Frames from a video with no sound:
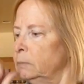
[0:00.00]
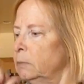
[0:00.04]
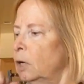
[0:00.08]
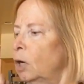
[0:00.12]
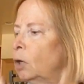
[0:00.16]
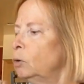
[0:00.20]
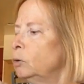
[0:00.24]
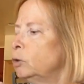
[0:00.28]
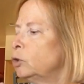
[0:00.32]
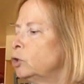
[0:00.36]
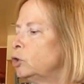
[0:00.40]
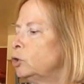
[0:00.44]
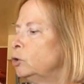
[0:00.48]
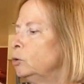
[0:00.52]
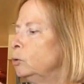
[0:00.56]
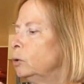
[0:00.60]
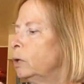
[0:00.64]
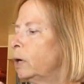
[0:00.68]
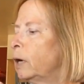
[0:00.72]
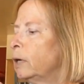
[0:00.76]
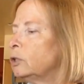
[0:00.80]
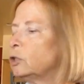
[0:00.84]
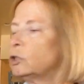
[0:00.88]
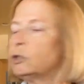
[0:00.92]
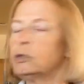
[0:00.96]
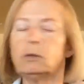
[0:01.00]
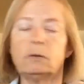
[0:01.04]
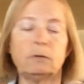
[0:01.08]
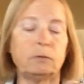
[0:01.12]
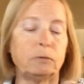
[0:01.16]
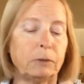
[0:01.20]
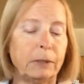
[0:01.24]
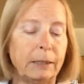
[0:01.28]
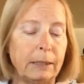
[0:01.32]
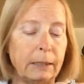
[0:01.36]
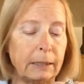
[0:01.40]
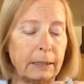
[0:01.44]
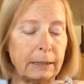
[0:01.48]
oh shoot, I should have
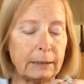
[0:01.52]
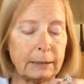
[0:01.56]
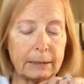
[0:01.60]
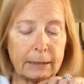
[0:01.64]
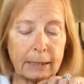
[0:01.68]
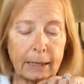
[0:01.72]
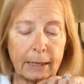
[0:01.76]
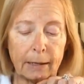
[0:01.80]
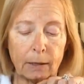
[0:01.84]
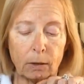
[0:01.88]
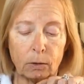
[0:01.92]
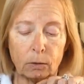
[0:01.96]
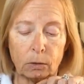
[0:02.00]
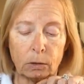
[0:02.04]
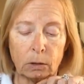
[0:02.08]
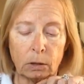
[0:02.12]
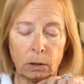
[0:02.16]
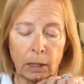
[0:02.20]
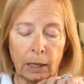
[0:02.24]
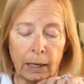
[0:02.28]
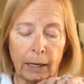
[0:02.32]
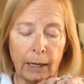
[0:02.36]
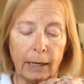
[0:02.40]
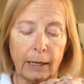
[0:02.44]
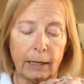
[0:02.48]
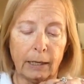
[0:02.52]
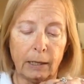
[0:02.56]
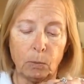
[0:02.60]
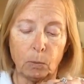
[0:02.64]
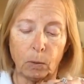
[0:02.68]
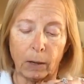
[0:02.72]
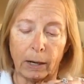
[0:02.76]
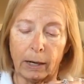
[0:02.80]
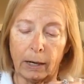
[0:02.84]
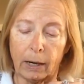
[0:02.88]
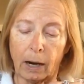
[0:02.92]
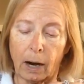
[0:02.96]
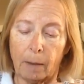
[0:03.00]
written it down.
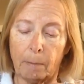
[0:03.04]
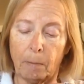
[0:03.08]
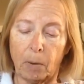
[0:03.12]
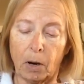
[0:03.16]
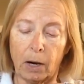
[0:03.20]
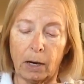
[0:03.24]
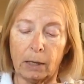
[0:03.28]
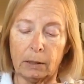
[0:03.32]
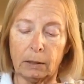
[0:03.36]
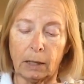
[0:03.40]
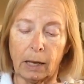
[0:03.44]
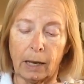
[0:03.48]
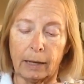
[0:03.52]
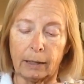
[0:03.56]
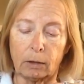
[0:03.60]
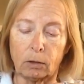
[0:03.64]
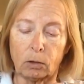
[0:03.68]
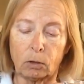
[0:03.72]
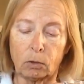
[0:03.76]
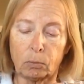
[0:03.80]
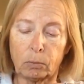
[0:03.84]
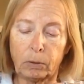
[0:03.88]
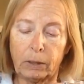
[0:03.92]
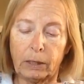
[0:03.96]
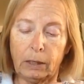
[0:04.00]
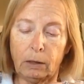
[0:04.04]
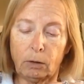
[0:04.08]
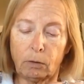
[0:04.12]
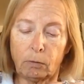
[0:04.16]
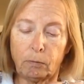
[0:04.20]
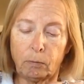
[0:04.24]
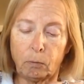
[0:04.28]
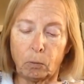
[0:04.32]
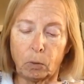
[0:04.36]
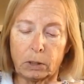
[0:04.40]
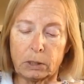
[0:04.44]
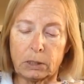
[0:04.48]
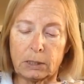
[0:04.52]
Anyway, I bought like 3 or
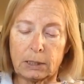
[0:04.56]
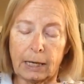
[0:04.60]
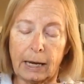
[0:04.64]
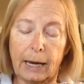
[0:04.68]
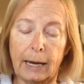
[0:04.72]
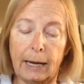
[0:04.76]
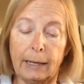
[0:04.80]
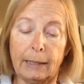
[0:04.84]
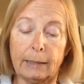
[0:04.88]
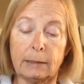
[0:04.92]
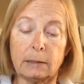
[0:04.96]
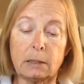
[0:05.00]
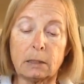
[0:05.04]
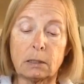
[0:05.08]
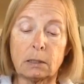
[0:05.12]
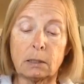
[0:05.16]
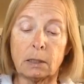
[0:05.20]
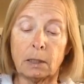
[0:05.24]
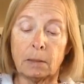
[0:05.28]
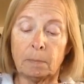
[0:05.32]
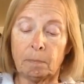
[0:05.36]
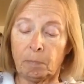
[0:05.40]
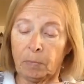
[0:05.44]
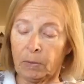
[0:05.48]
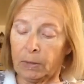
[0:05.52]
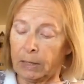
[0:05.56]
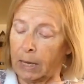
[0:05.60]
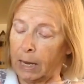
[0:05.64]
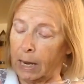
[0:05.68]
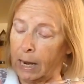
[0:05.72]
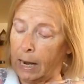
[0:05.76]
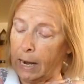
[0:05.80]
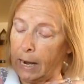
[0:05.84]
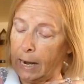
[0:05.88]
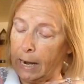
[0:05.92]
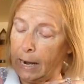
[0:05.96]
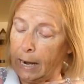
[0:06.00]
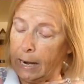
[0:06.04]
4 skeins,
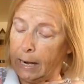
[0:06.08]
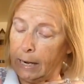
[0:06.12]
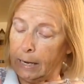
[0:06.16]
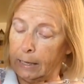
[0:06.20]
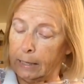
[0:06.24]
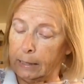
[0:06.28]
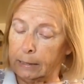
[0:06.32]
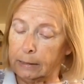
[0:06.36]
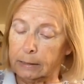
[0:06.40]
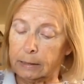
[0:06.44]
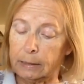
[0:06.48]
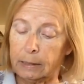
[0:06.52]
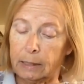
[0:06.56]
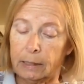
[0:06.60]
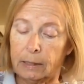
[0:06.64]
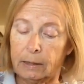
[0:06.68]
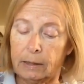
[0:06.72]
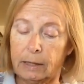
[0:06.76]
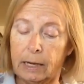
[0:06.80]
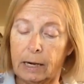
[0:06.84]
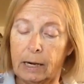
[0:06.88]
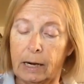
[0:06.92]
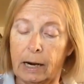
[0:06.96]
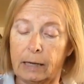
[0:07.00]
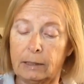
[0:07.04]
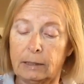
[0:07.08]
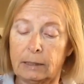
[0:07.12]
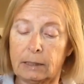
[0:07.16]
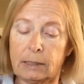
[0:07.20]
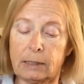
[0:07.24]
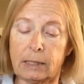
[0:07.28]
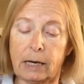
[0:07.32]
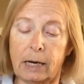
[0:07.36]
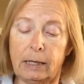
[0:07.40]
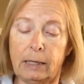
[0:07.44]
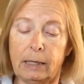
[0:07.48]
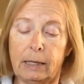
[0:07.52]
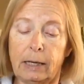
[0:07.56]
and then I
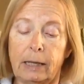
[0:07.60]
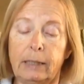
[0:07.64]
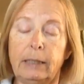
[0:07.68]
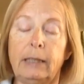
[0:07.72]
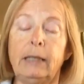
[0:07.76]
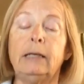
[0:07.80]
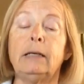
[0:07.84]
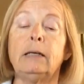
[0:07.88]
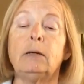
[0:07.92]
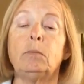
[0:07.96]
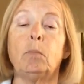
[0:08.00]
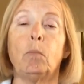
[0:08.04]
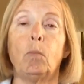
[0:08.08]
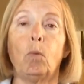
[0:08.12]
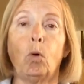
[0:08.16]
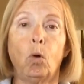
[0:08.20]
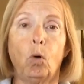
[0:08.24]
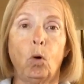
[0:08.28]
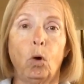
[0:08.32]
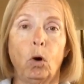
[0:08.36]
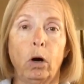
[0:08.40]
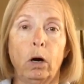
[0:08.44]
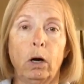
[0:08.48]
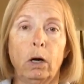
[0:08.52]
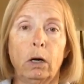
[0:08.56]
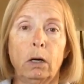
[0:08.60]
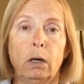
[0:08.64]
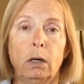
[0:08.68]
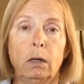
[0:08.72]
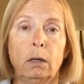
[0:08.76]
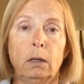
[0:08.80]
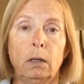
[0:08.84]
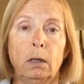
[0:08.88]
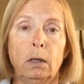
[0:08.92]
decided I needed more,